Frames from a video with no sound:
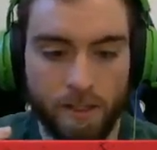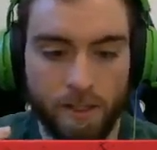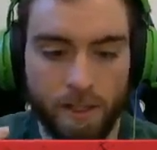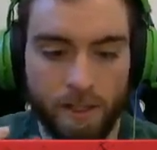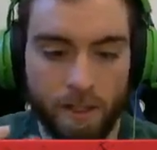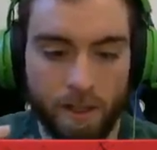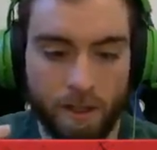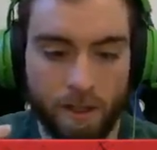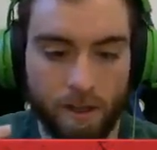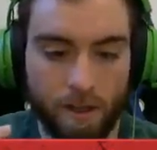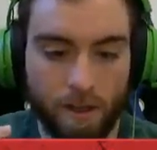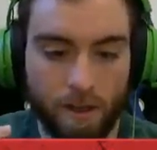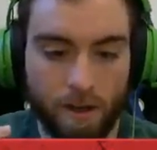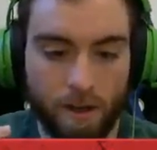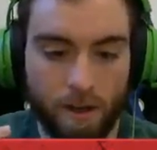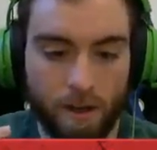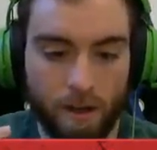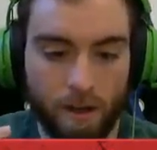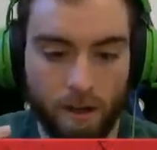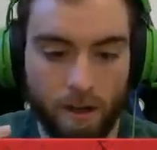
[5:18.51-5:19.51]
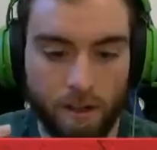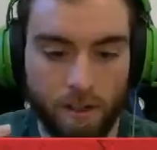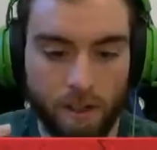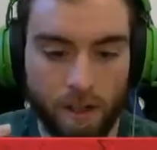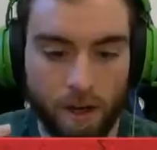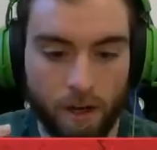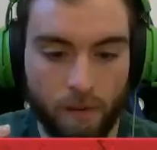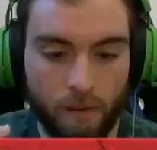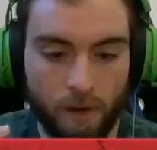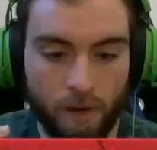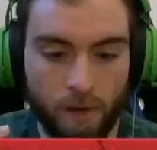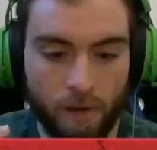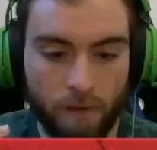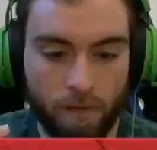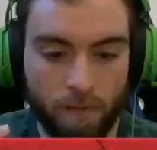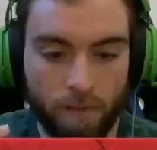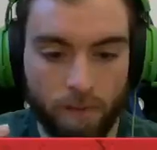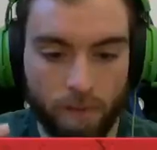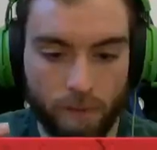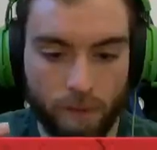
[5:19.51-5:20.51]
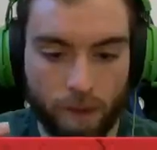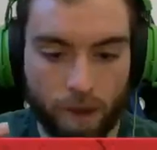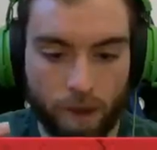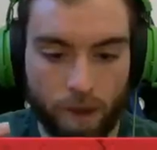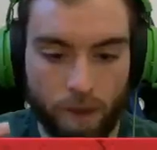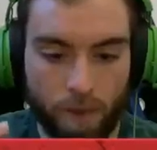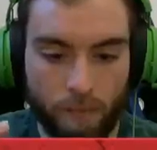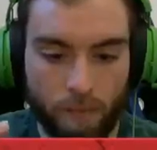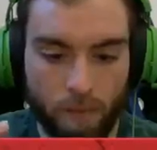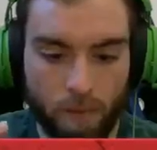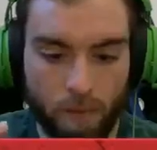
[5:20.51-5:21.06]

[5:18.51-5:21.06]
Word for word: dead Leon. Okay, I'll scare him off. Hit him.